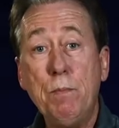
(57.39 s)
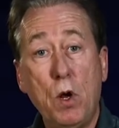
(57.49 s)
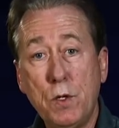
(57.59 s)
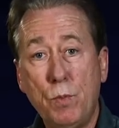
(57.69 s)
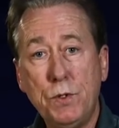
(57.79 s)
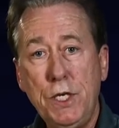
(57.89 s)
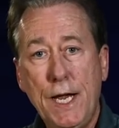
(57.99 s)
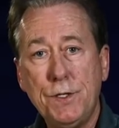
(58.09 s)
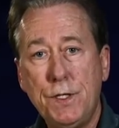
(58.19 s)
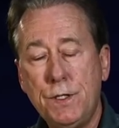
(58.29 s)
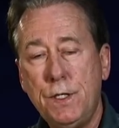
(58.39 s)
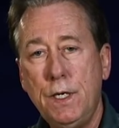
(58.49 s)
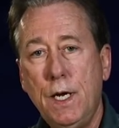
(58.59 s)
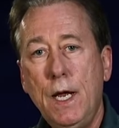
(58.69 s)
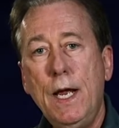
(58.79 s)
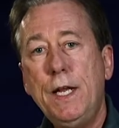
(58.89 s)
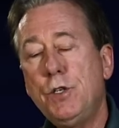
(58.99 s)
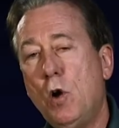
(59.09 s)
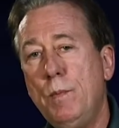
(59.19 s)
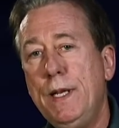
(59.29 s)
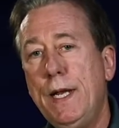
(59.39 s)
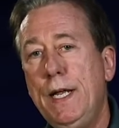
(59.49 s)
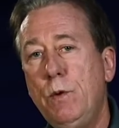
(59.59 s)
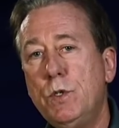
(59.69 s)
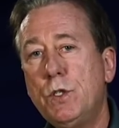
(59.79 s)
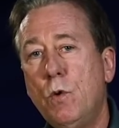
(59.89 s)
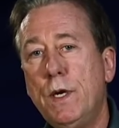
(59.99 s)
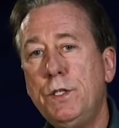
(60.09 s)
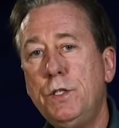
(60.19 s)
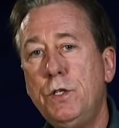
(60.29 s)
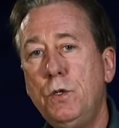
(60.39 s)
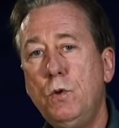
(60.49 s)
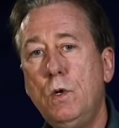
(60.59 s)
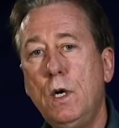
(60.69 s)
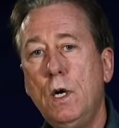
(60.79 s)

me multiple chances, had told me that he was going to